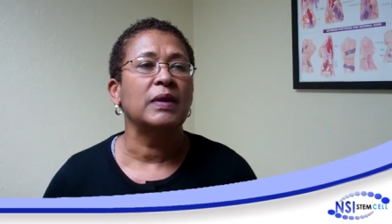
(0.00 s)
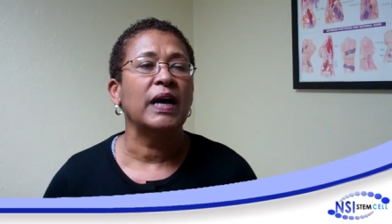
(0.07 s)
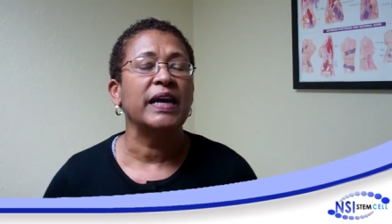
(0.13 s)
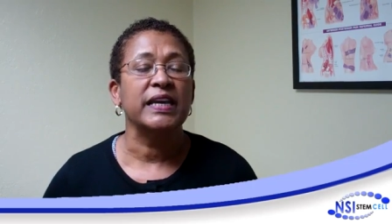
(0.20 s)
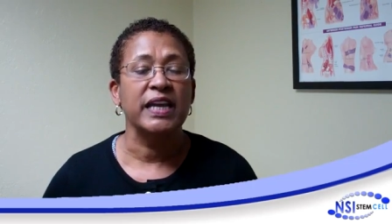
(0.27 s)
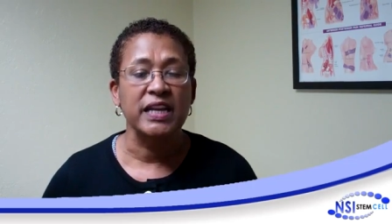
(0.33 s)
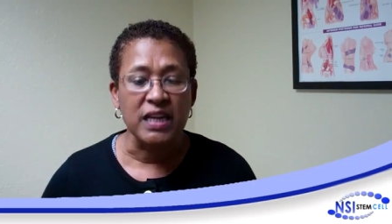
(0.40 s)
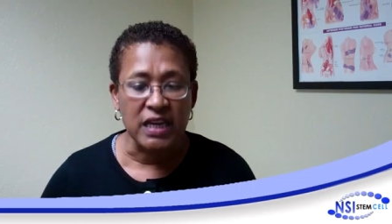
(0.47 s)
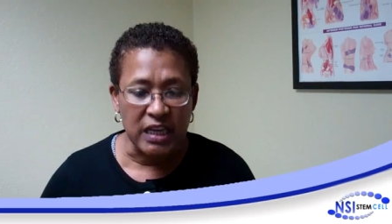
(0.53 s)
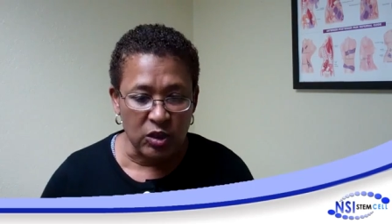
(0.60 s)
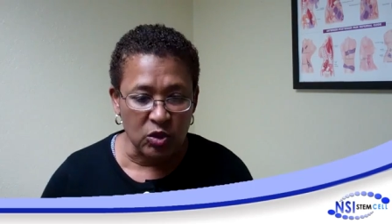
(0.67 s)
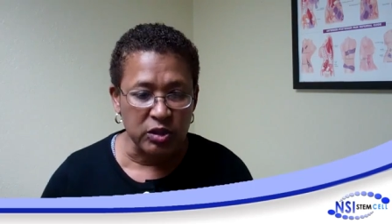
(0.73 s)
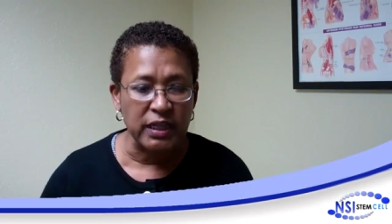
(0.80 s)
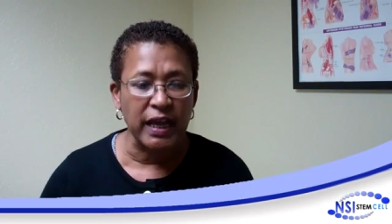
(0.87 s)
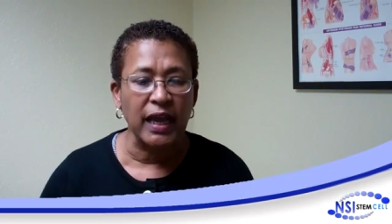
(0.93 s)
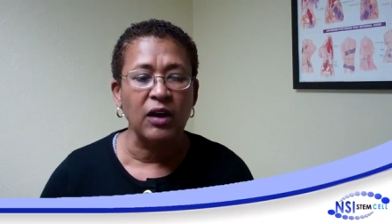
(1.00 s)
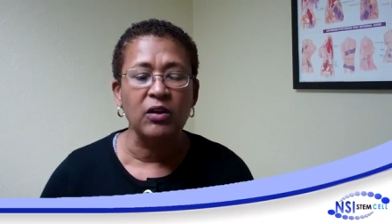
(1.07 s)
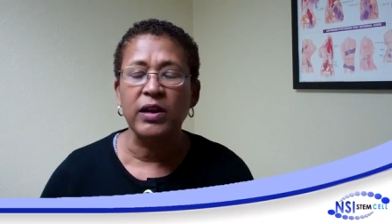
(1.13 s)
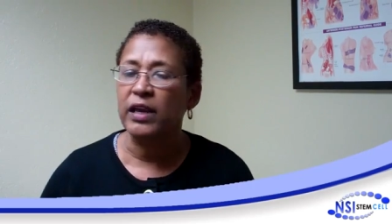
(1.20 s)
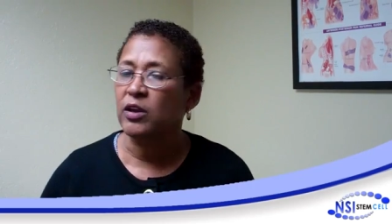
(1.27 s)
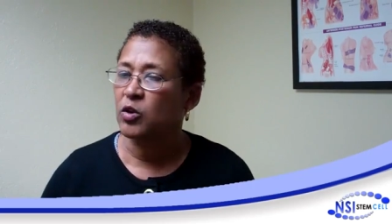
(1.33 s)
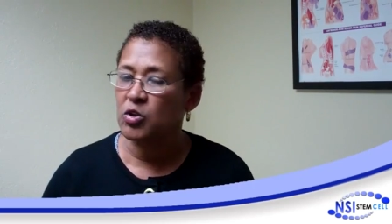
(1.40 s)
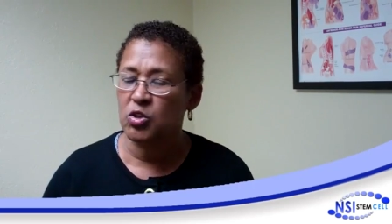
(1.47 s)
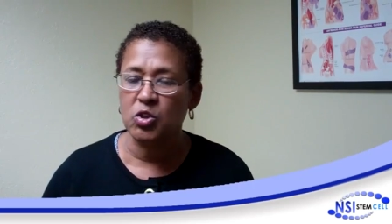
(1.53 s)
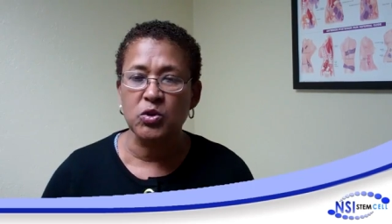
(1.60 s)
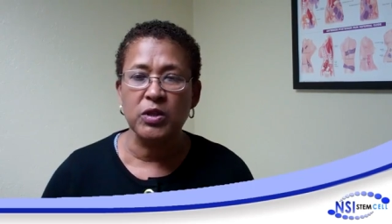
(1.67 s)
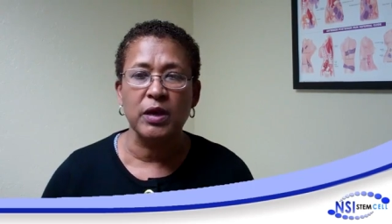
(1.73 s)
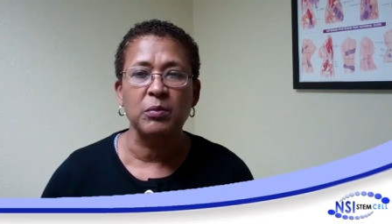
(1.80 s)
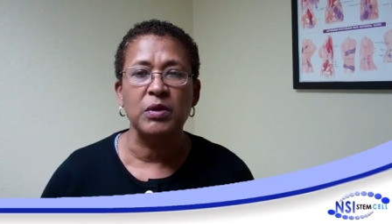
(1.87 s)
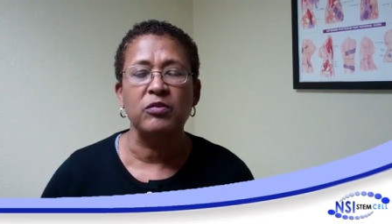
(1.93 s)
I can kneel down, I couldn't do
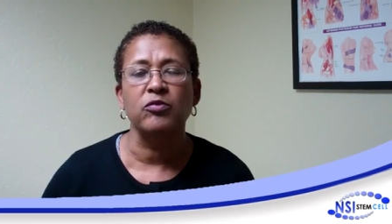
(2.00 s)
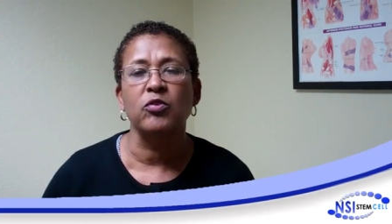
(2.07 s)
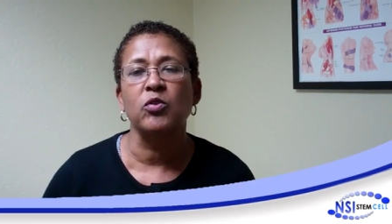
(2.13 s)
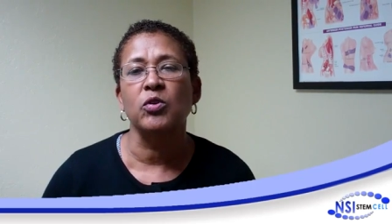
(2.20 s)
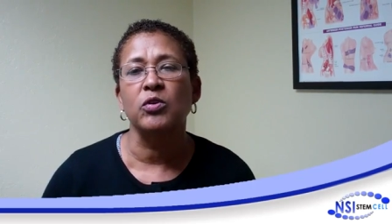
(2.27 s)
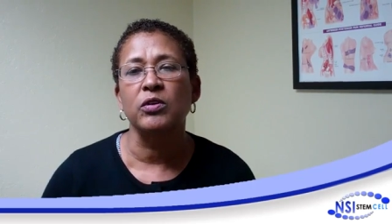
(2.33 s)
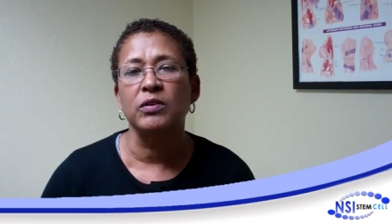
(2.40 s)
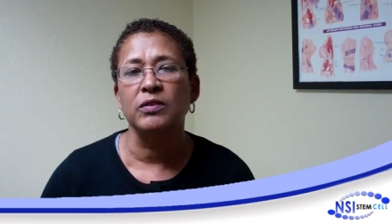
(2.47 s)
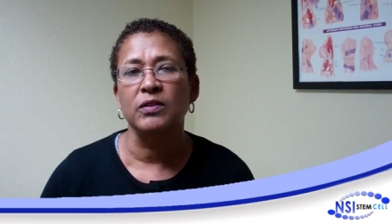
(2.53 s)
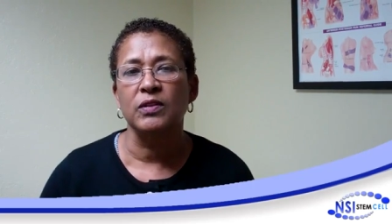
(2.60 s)
that before.